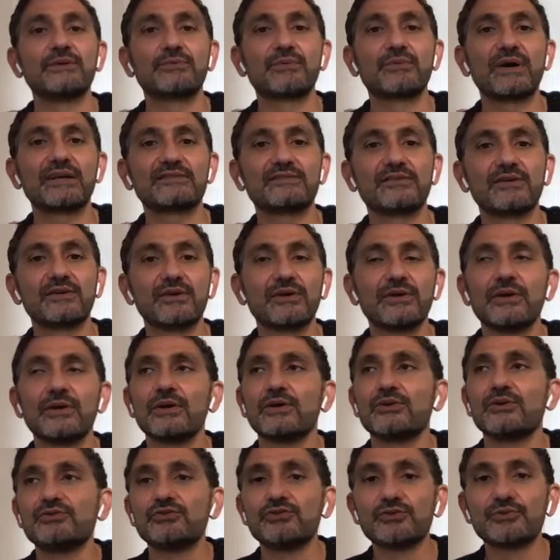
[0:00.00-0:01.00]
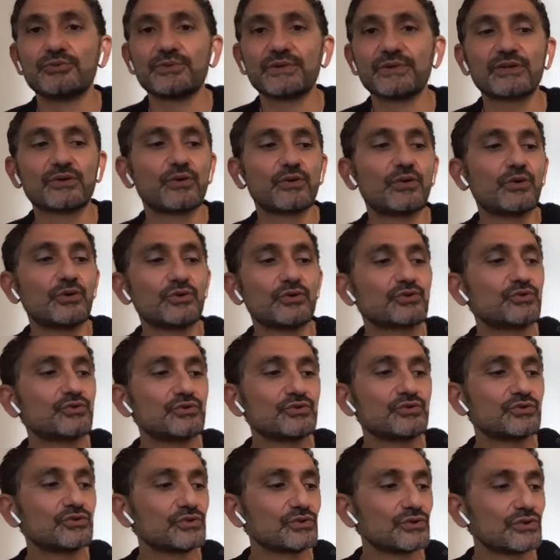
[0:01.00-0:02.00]
And it was during a
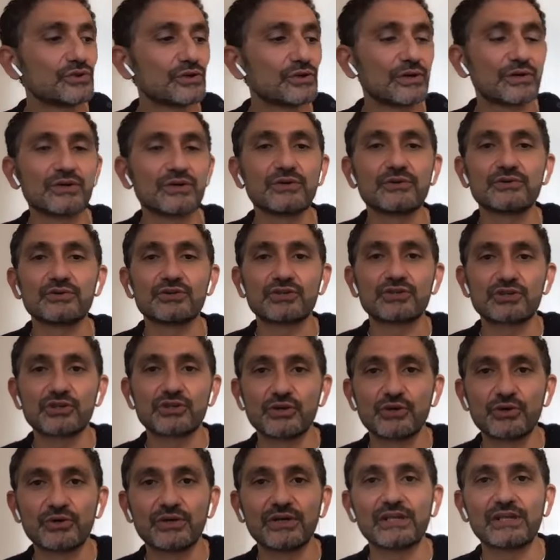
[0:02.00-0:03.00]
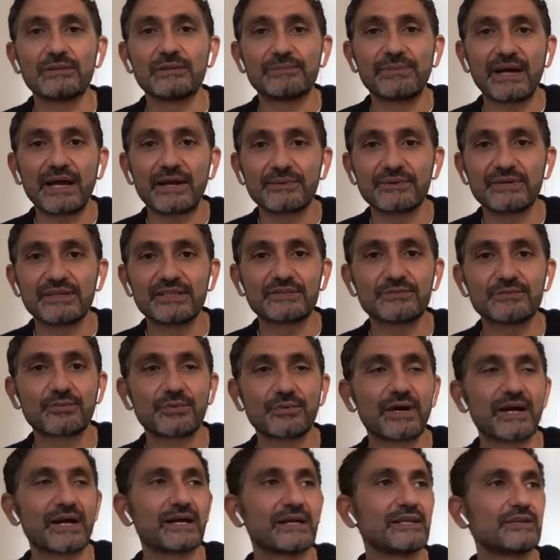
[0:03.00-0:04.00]
haute couture show in
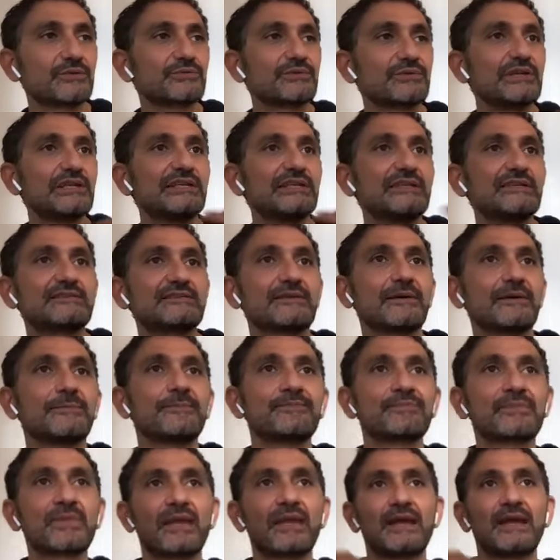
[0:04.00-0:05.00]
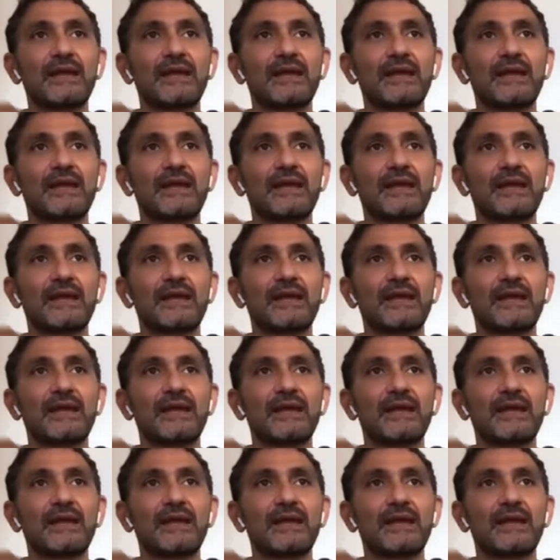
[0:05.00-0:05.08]
Paris where he released,